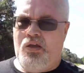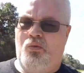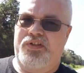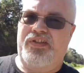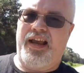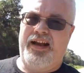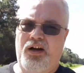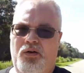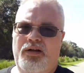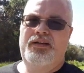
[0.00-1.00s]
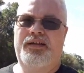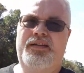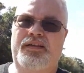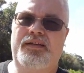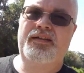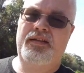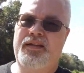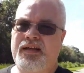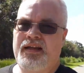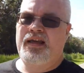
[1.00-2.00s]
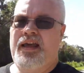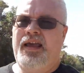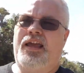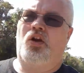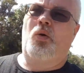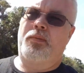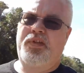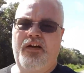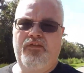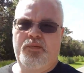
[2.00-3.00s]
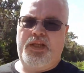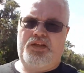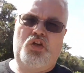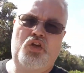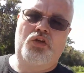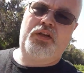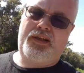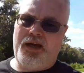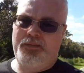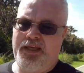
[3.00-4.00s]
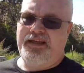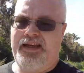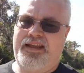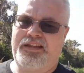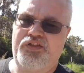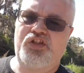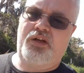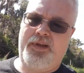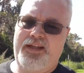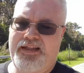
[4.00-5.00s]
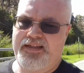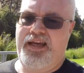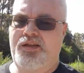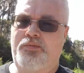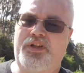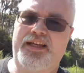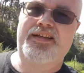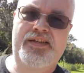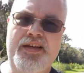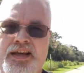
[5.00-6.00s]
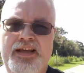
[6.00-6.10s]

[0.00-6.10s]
was how a corrupt government could come in and legitimately take the place